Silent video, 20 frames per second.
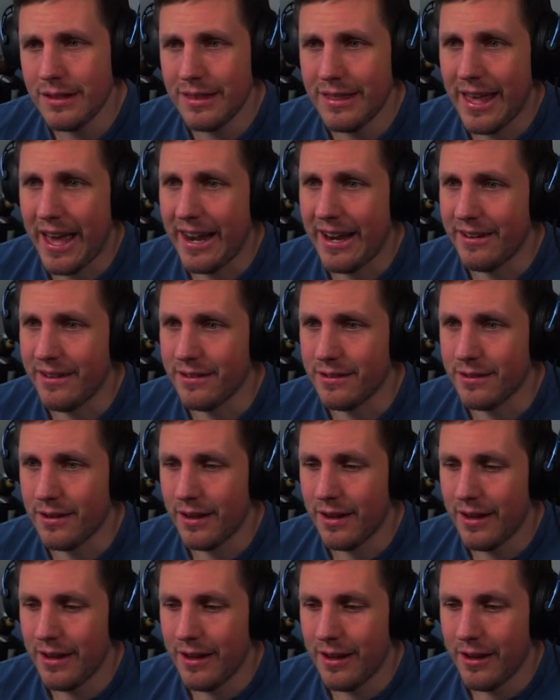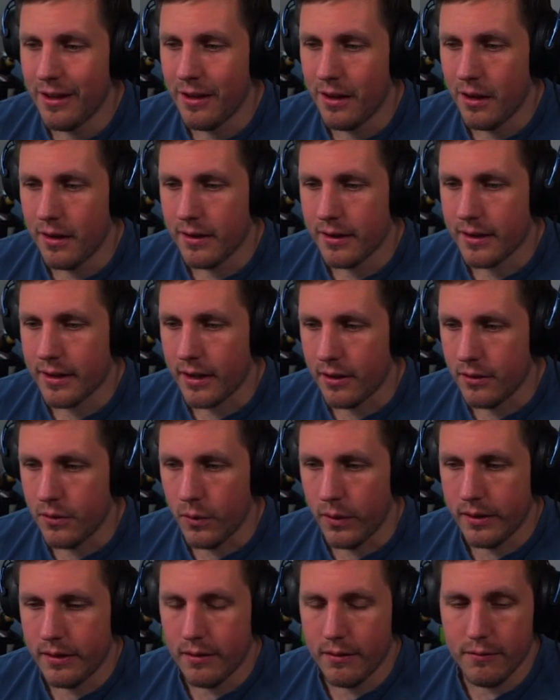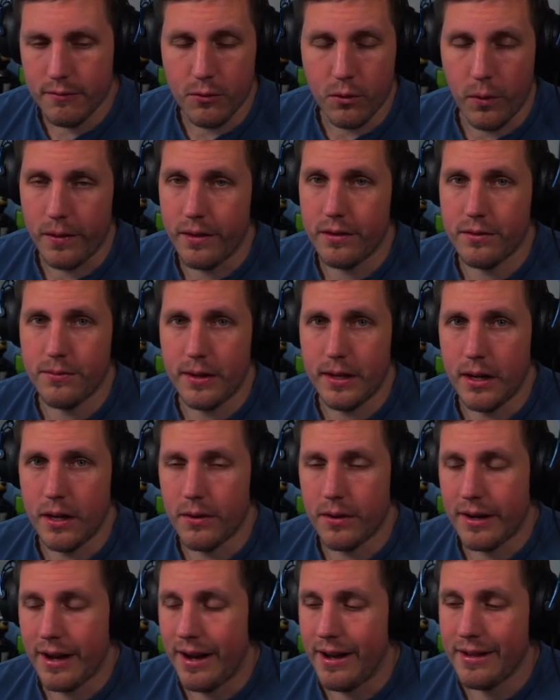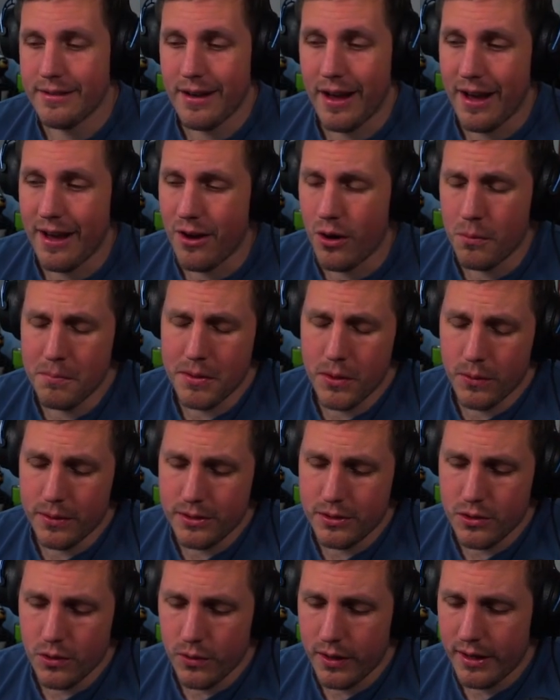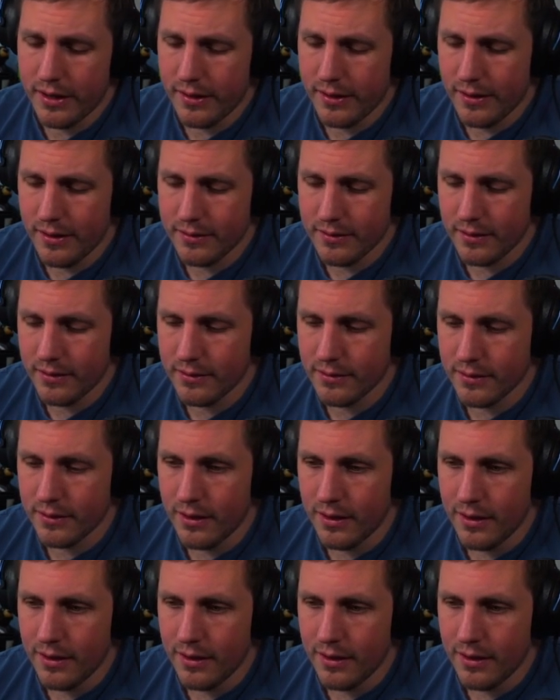that is going to do it for this video, guys. I hope you enjoyed. This is